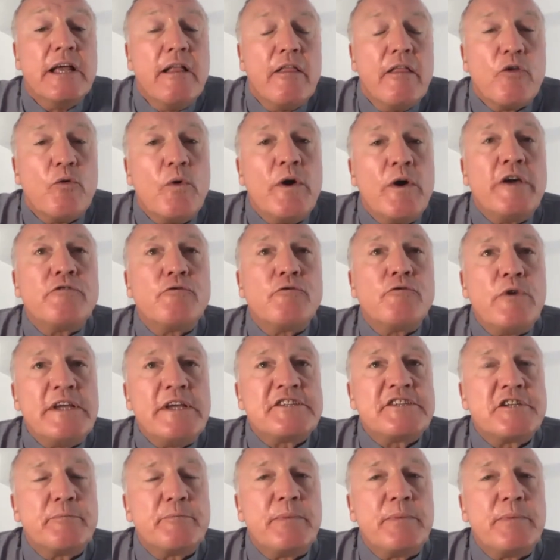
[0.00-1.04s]
The word
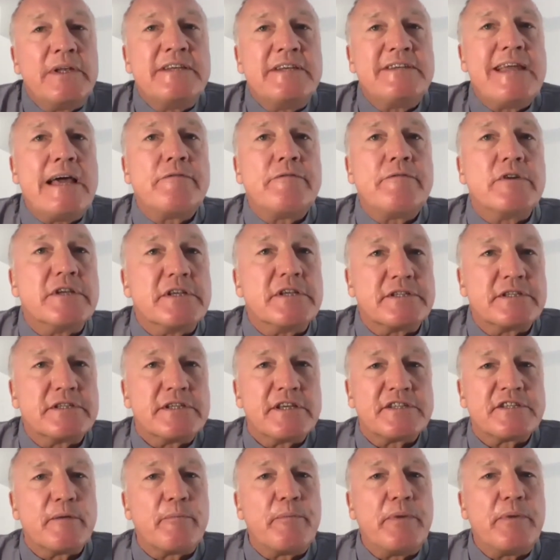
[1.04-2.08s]
reasonable endeavours
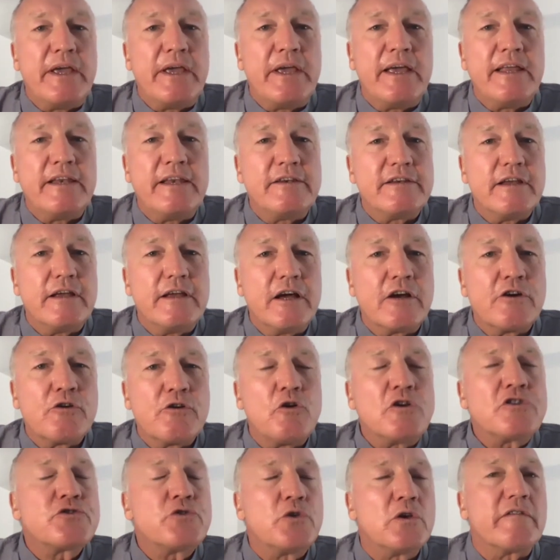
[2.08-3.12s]
has appeared
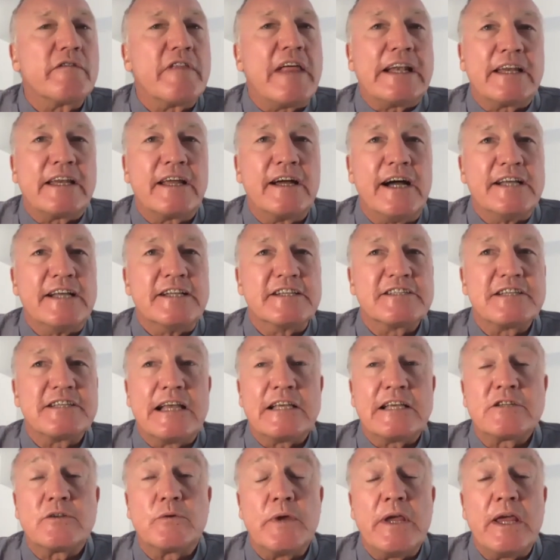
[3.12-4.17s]
across all of that guidance
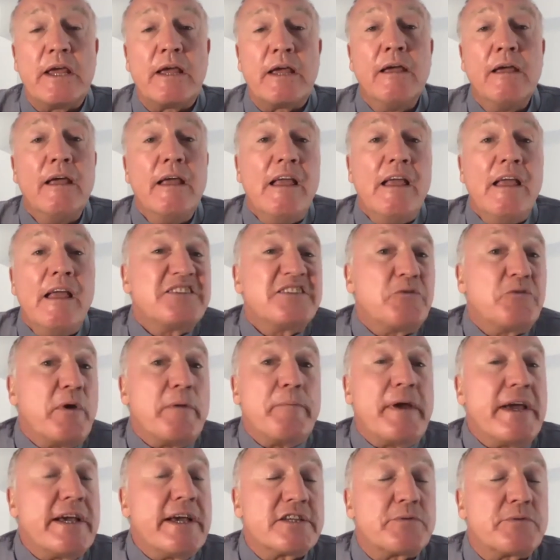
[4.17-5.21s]
last week, so we
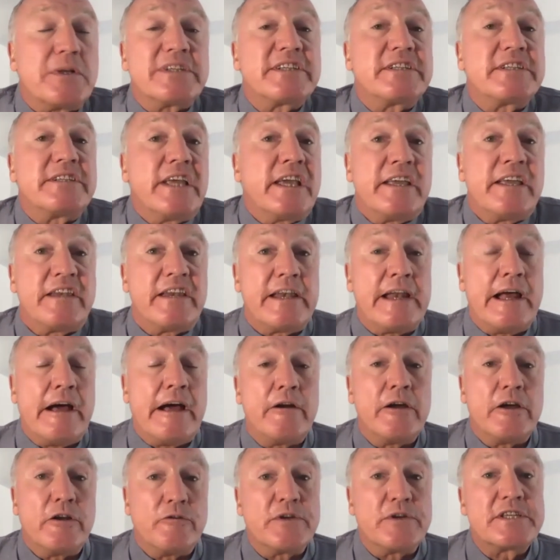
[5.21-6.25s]
may as well stick it in
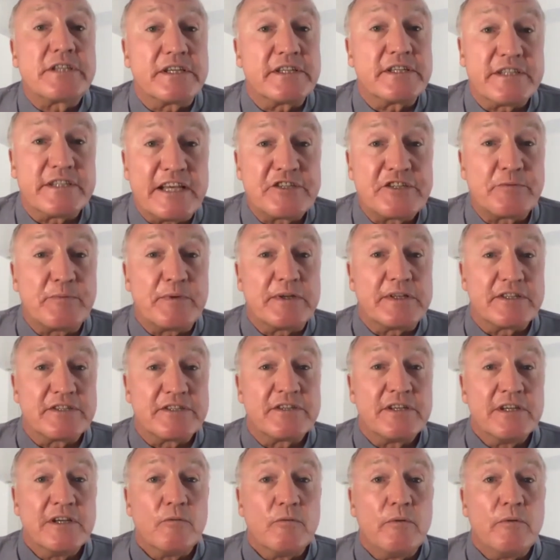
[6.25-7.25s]
our own risk assessments.